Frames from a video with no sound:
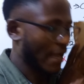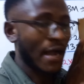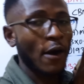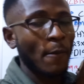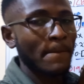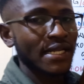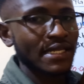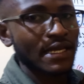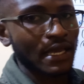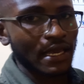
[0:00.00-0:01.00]
How
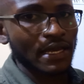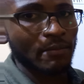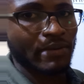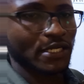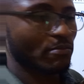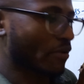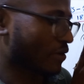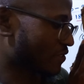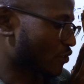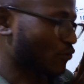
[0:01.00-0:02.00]
many earbud
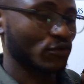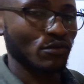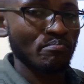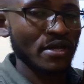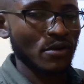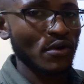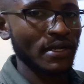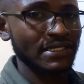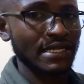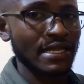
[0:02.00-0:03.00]
boxes would go
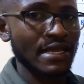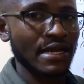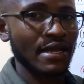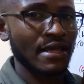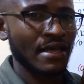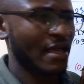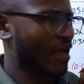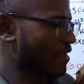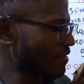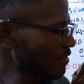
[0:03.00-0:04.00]
inside here?
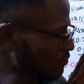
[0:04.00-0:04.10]
I think